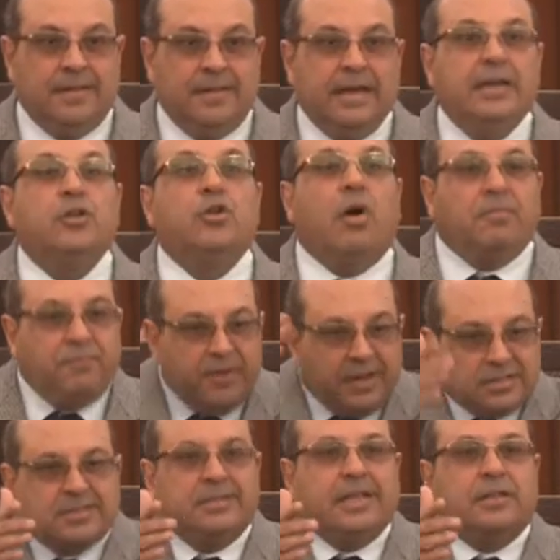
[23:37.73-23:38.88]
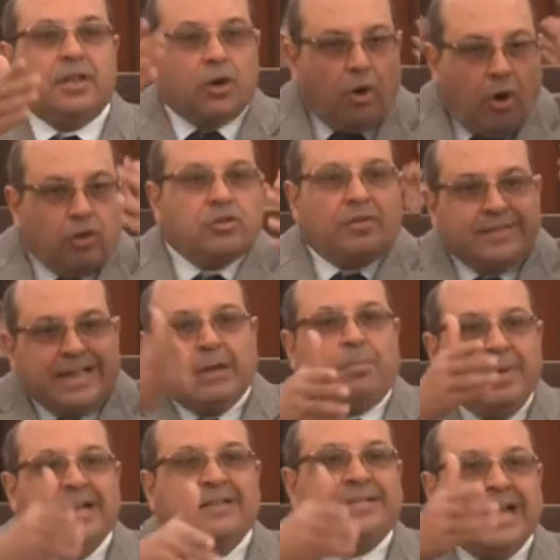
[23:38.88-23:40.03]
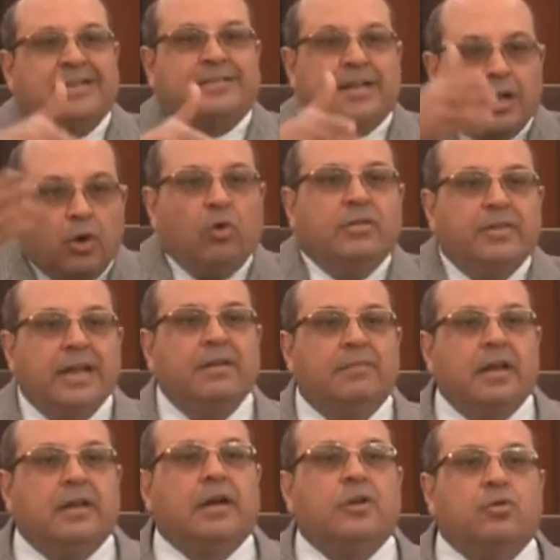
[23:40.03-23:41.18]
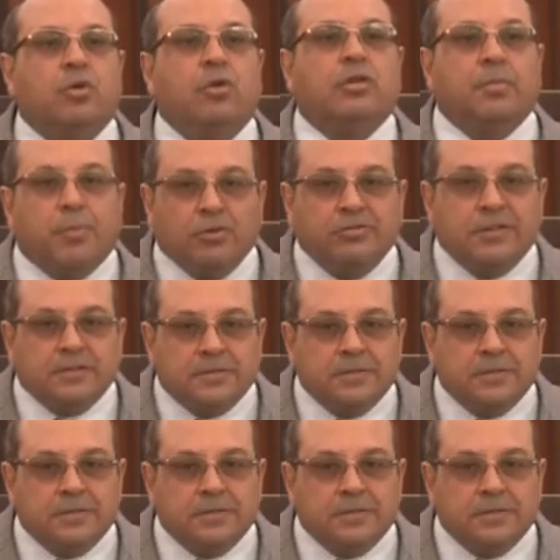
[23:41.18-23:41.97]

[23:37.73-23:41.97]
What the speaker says: It is obvious that the laws of that place X alone then will control the process.